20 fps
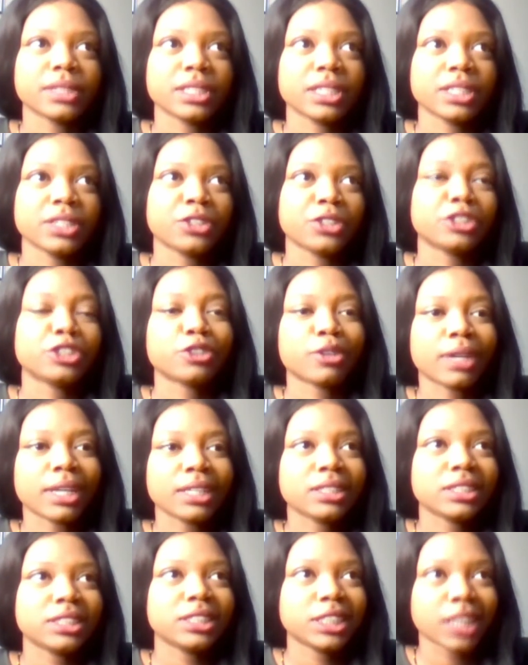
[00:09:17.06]
you're
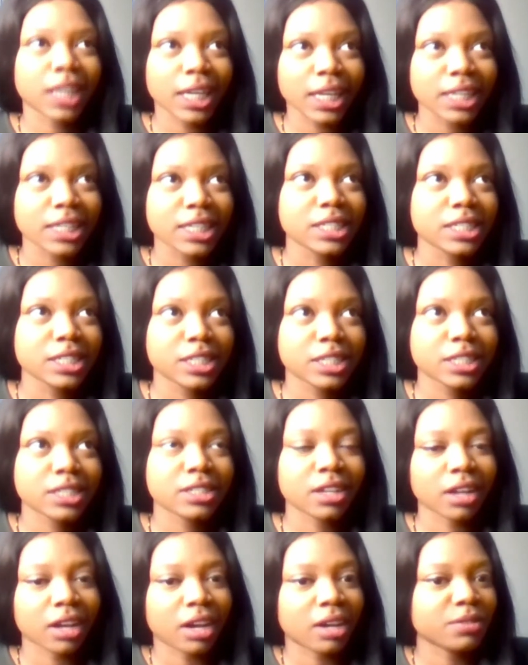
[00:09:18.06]
trying to
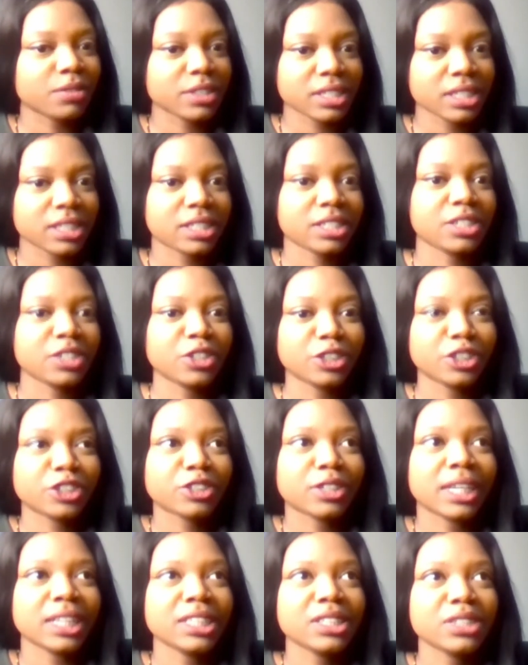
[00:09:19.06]
change the conversation. You're
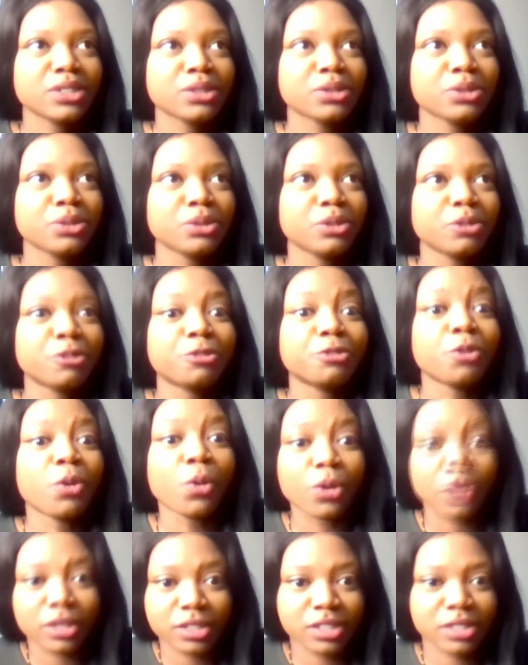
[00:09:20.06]
trying to
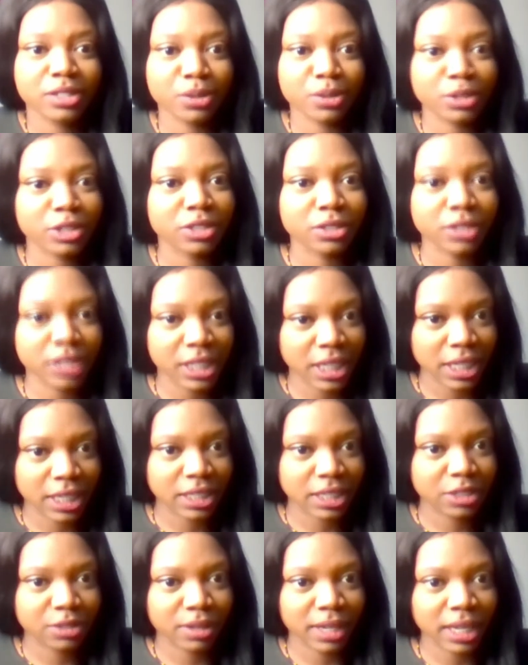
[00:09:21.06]
force social
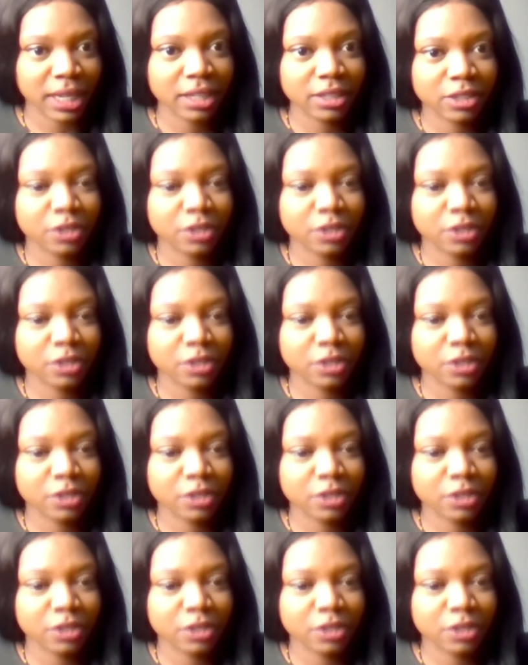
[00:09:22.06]
change, right?